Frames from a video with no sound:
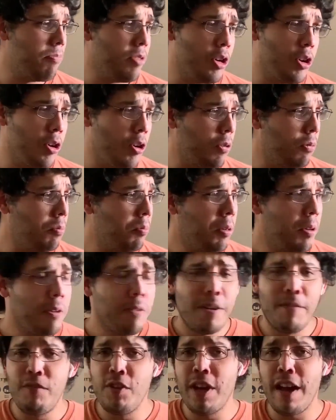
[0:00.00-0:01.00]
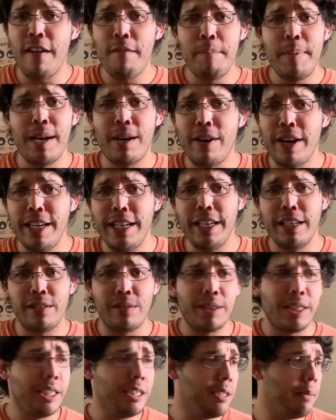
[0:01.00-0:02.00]
You know, if you have better
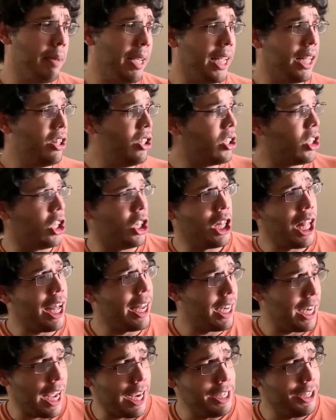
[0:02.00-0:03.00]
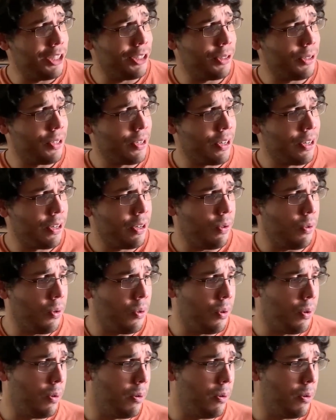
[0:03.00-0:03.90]
ideas on things that make it look a lot nicer,